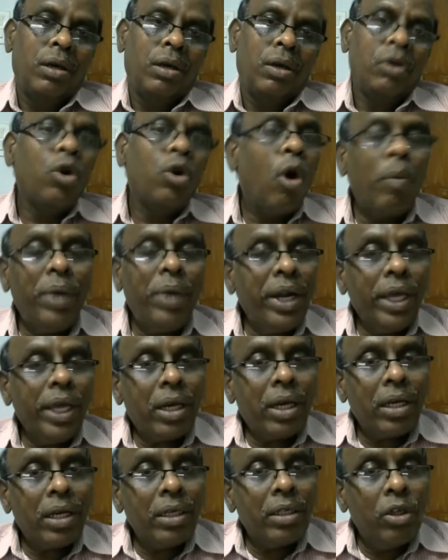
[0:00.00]
Nobody
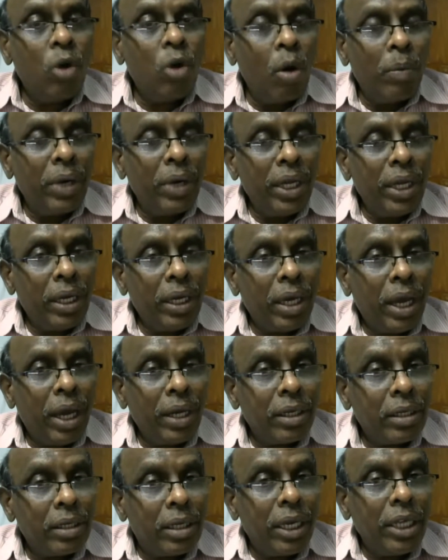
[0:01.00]
can nobody
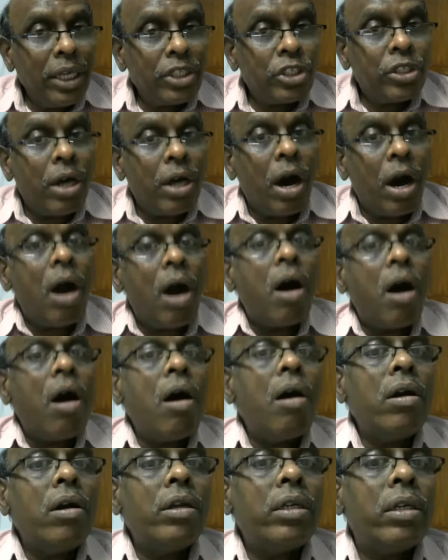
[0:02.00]
can teach the
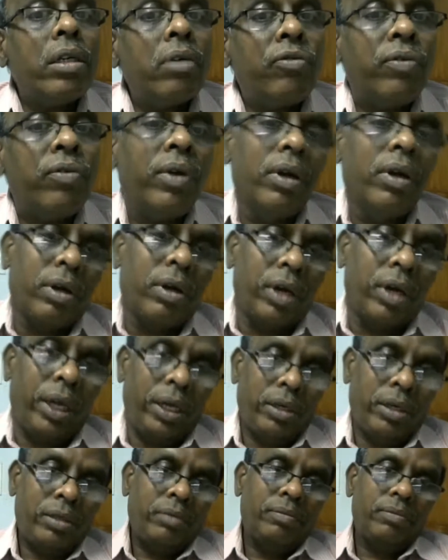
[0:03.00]
art of learning.
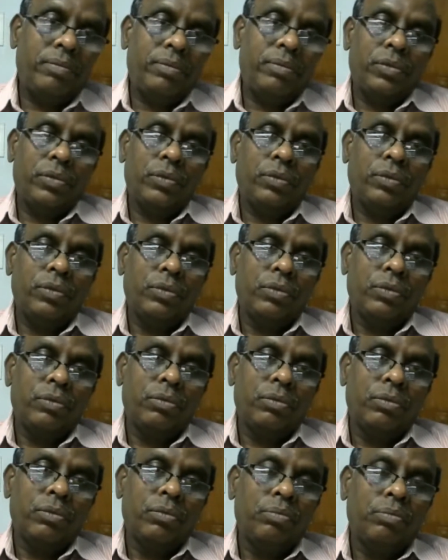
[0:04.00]

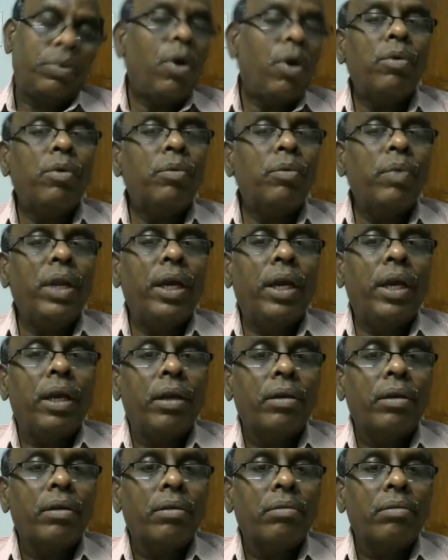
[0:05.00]
Probably
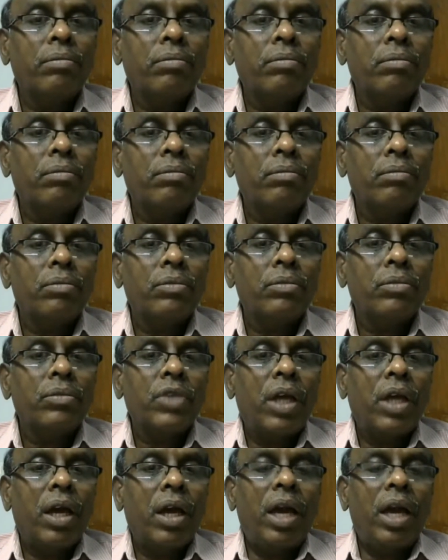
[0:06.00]

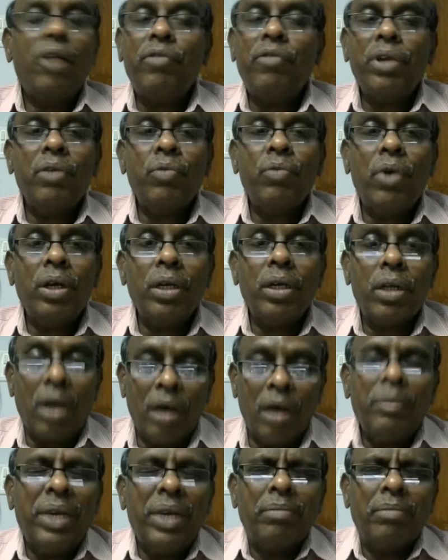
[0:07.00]
everyone, I
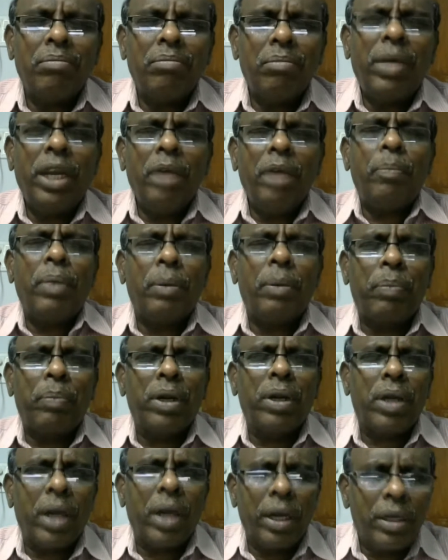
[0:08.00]
mean, many
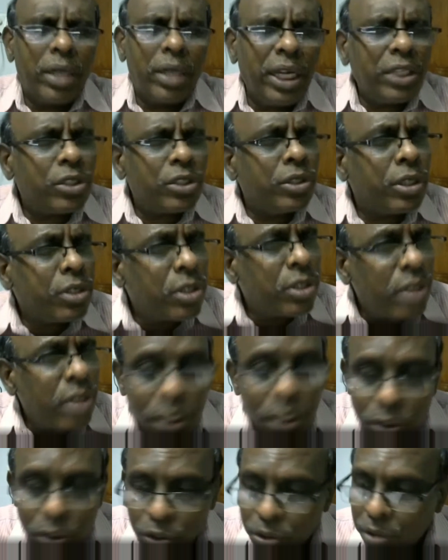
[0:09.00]
people can teach the
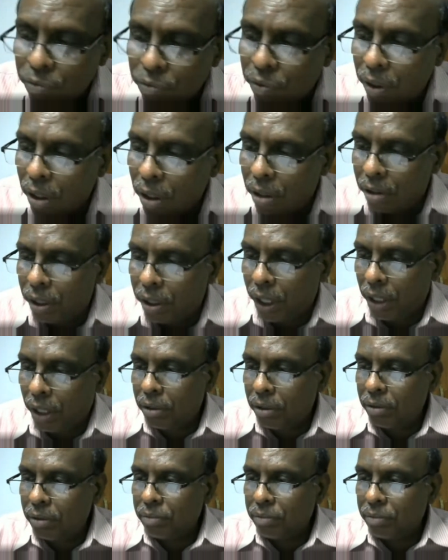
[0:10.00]
science of learning.